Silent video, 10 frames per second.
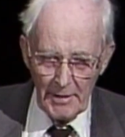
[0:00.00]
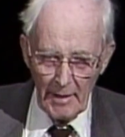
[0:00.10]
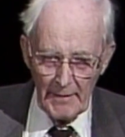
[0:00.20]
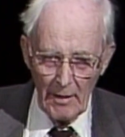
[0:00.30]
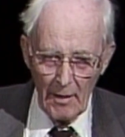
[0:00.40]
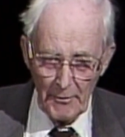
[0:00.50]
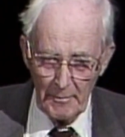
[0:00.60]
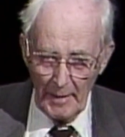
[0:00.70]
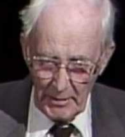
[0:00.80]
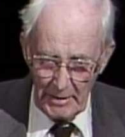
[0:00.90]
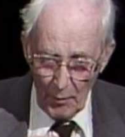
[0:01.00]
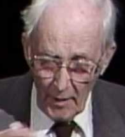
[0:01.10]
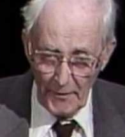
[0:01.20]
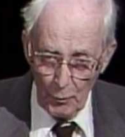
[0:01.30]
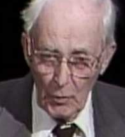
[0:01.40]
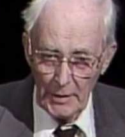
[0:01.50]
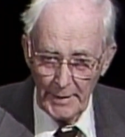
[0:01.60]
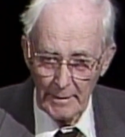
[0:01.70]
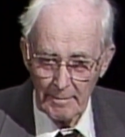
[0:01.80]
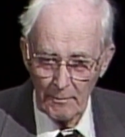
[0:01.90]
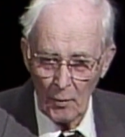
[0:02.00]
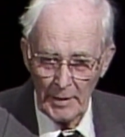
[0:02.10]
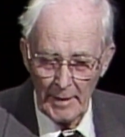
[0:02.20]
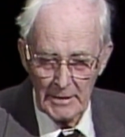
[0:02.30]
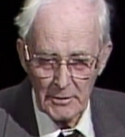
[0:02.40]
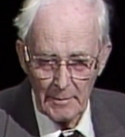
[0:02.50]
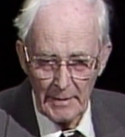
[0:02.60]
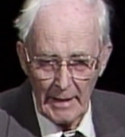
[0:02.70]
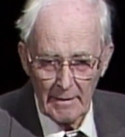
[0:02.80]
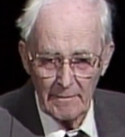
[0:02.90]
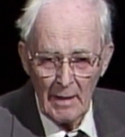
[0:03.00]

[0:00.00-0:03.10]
on the altar. Remember, he brought the wood, bore it on his own back.